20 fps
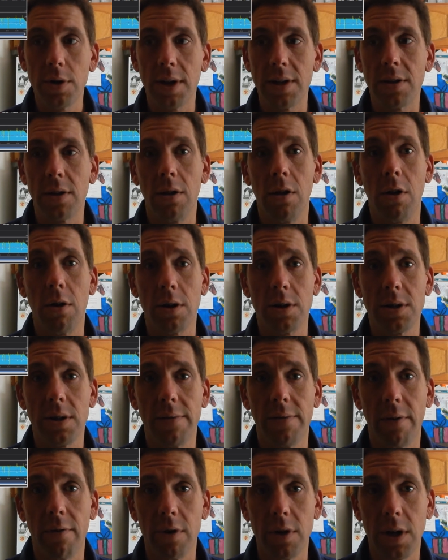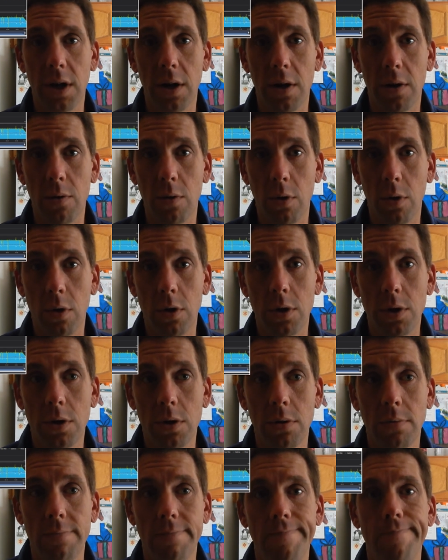That's the longest I've ever done on rollers.
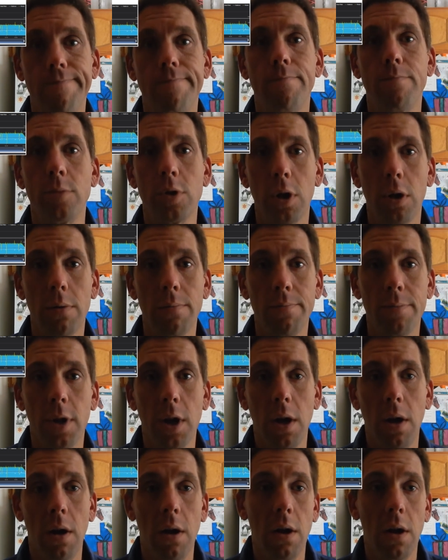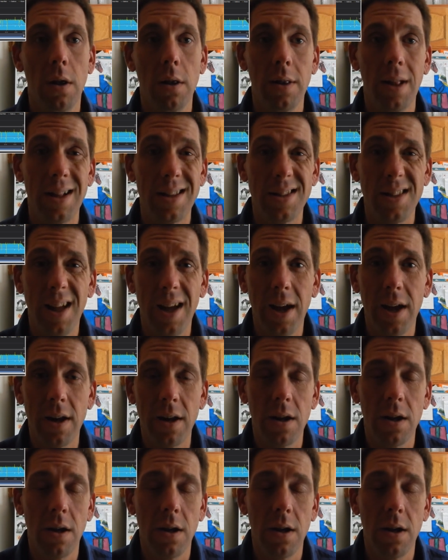So that's that.